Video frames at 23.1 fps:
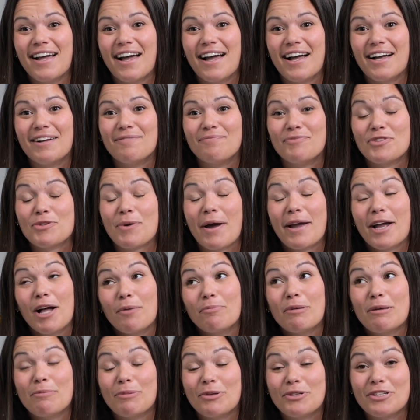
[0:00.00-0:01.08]
Um, so I help
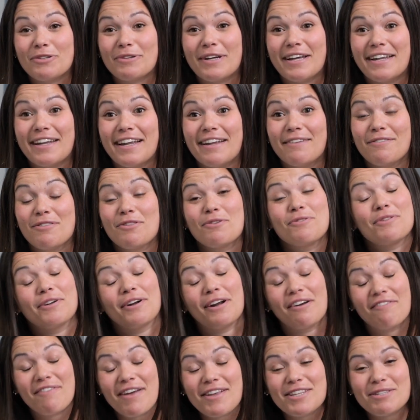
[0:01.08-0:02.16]
people do it, it through their
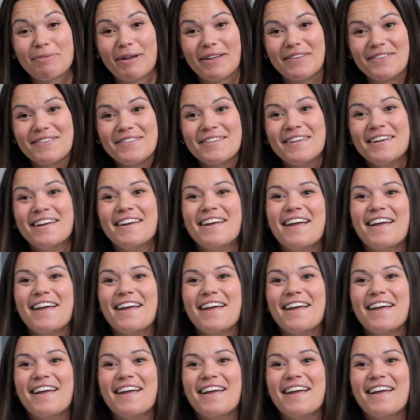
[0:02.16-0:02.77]
investments.